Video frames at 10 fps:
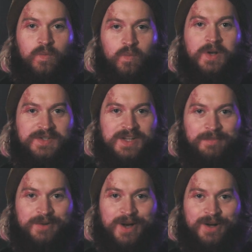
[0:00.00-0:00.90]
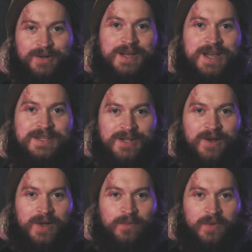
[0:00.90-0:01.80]
What is up, y'all? It's
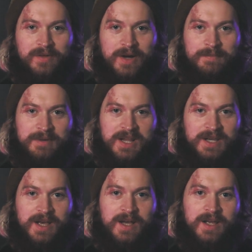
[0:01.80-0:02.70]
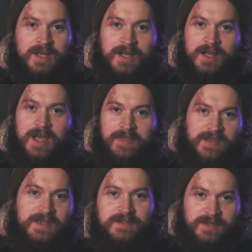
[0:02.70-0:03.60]
Logan with Graham Media, and
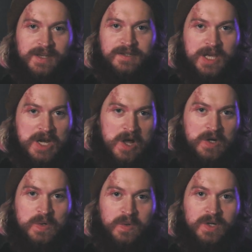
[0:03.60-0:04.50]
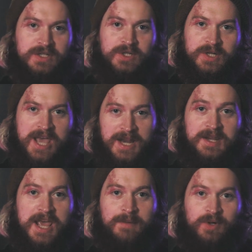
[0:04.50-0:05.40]
this is Canonical, your Canon
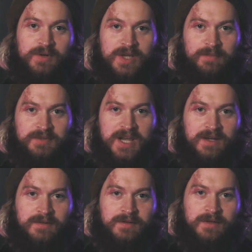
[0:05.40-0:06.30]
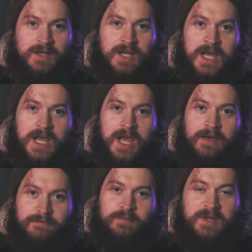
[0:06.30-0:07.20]
camera news update.
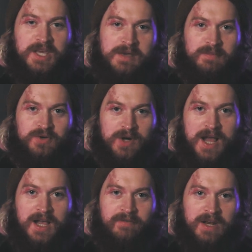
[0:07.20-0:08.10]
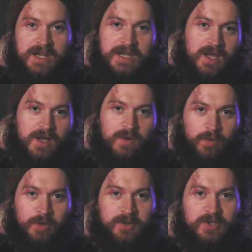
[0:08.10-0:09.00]
If you've been keeping track of any
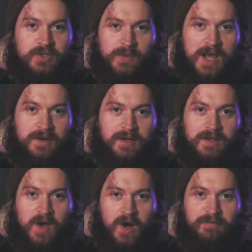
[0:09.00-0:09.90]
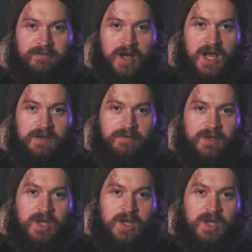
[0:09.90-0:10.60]
rumors surrounding the R5,